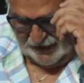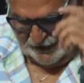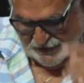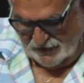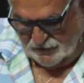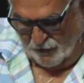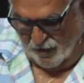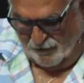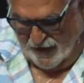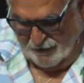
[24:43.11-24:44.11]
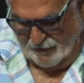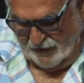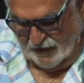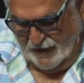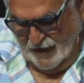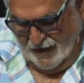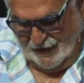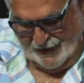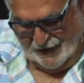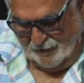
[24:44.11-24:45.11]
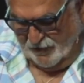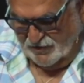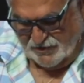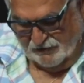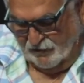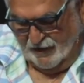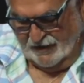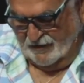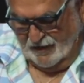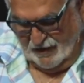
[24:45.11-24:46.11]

the tongue is a small member, yet it boasts of great